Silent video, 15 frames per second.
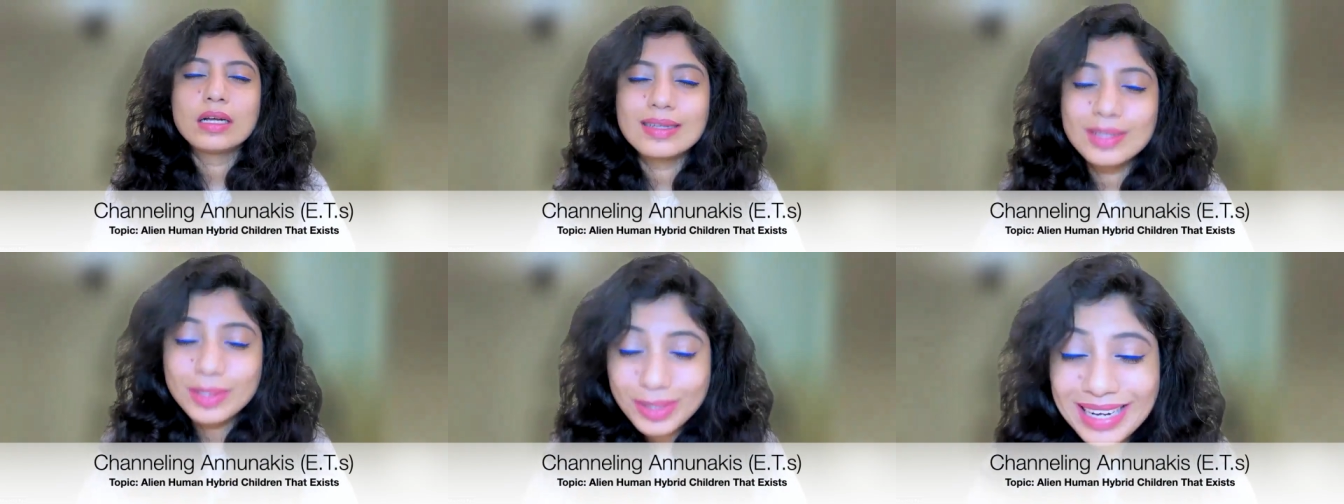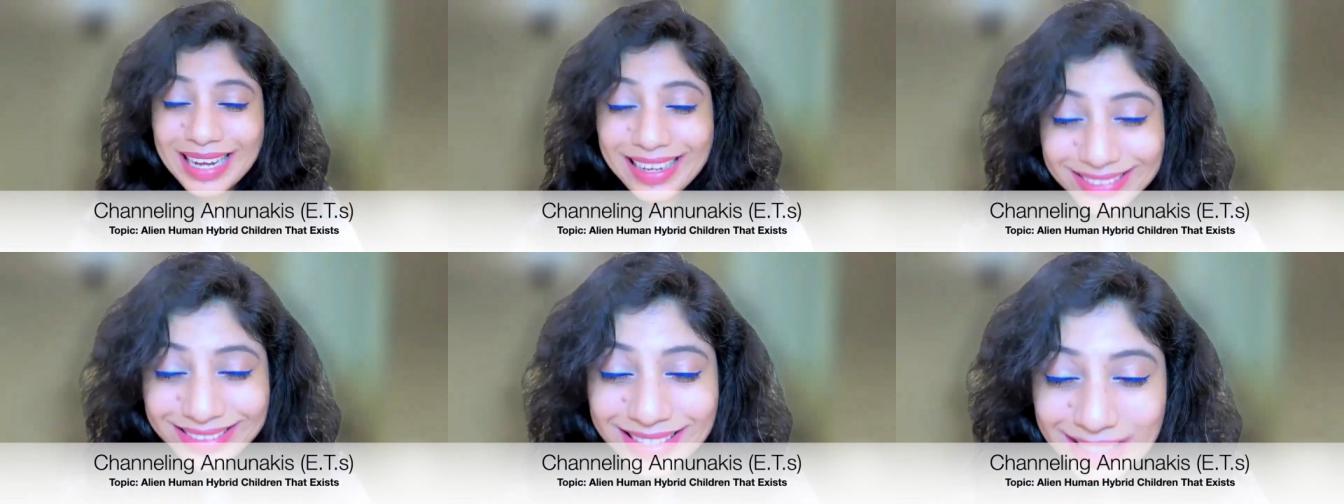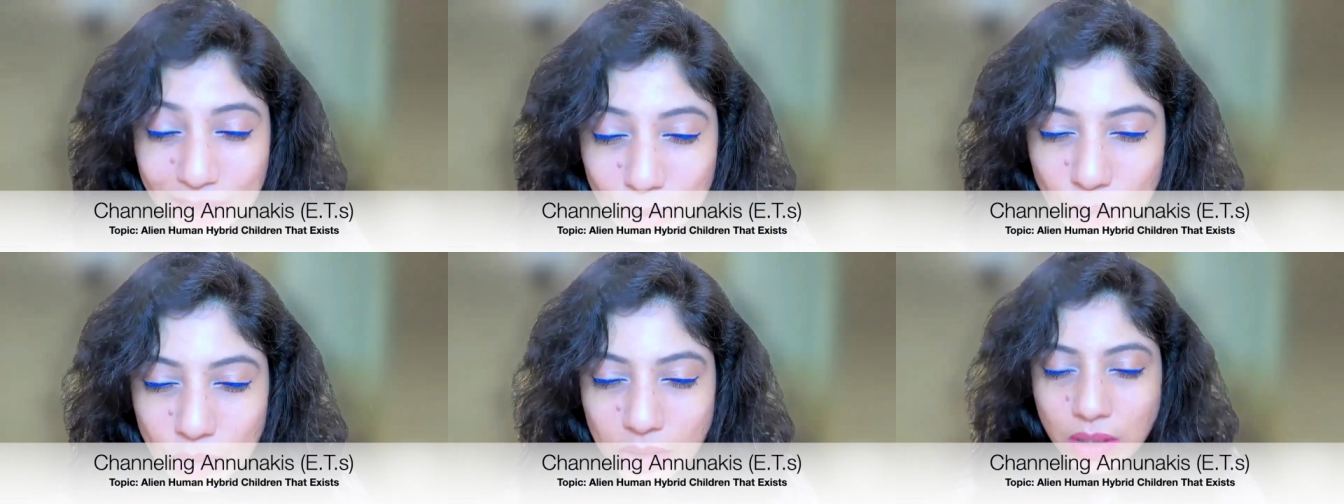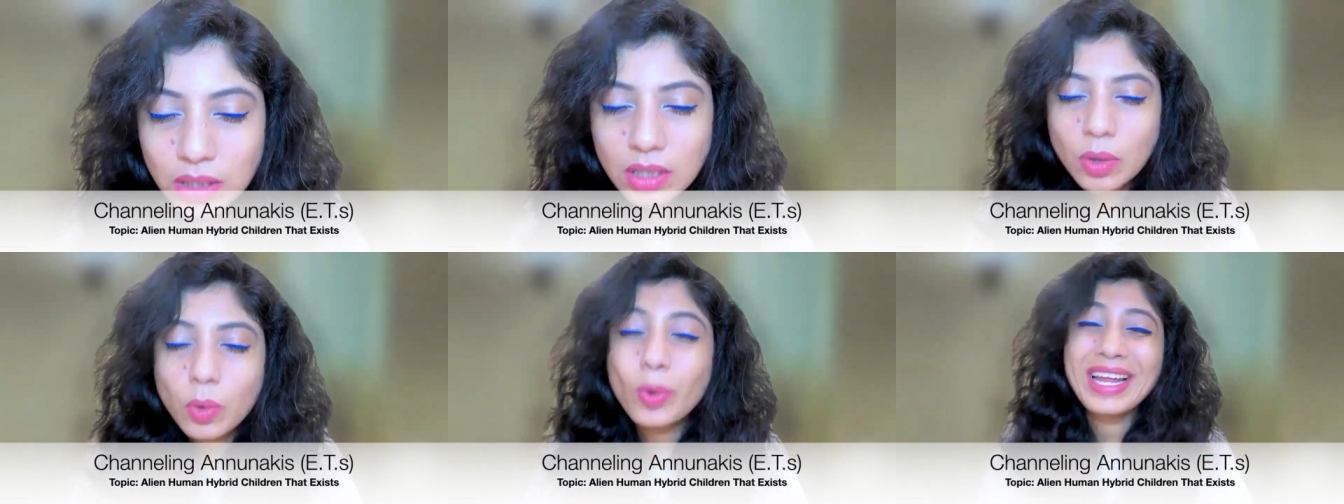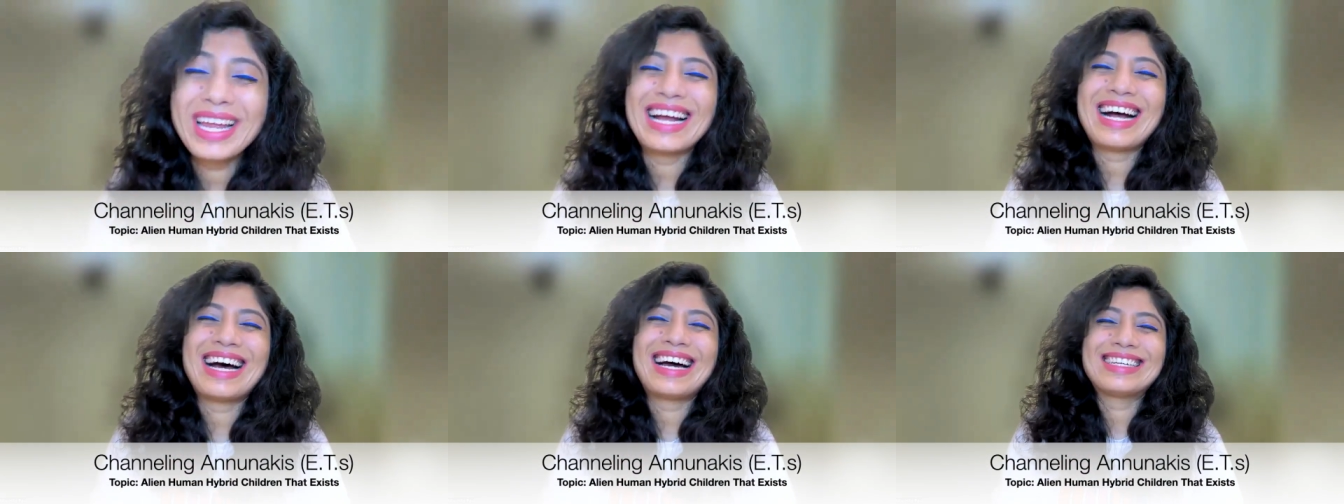Good afternoon. We
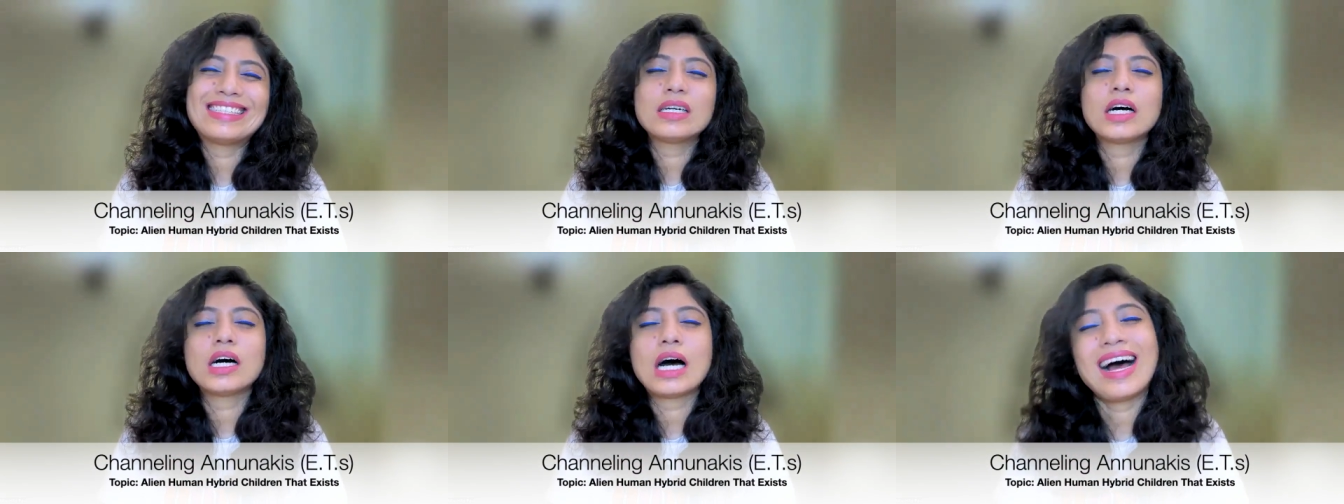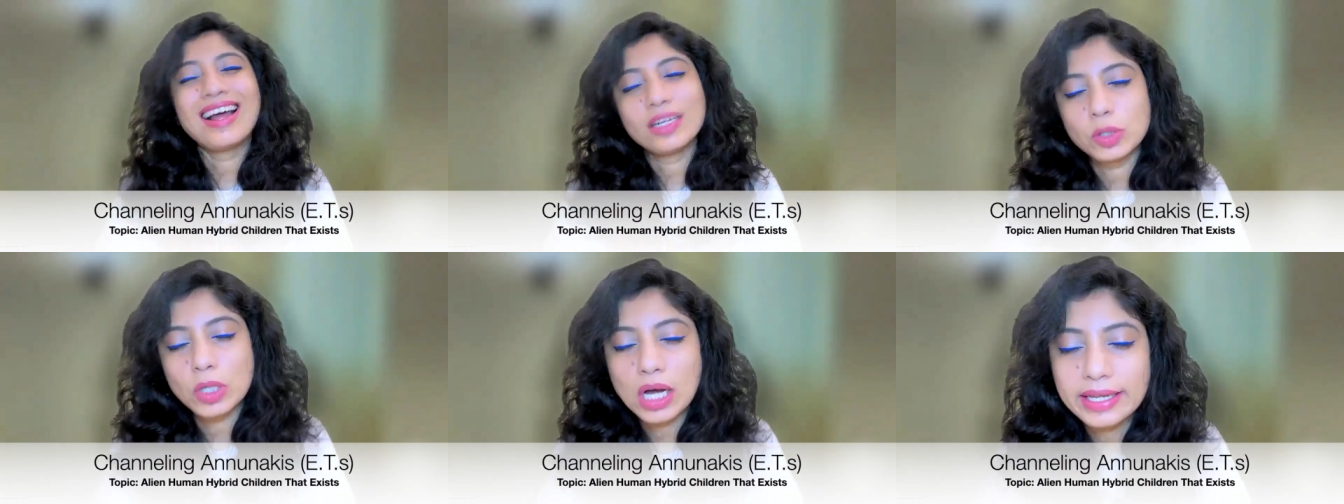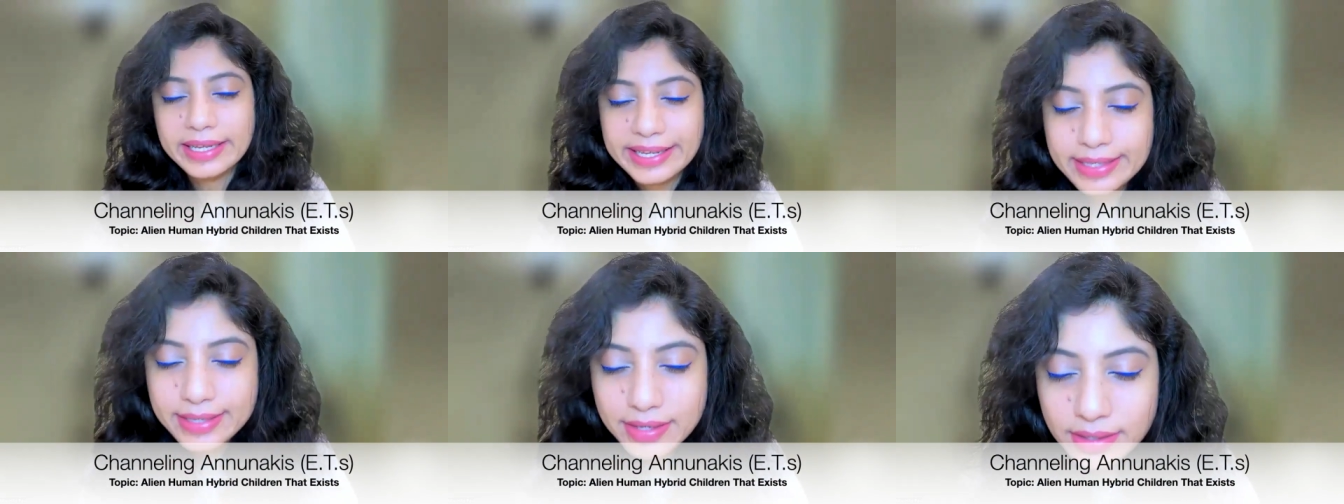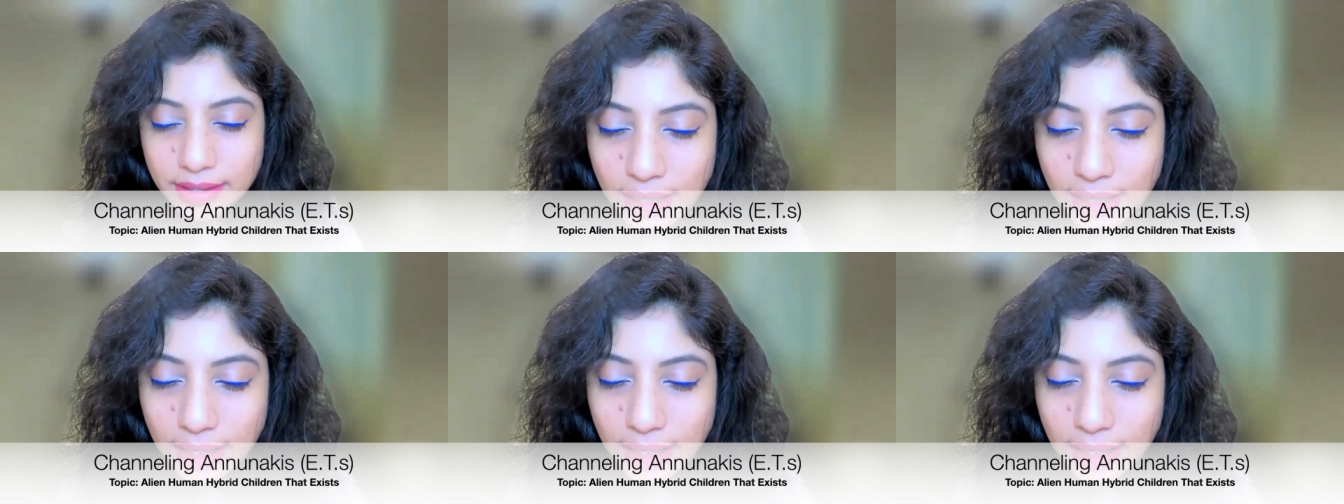are the Anunnakis.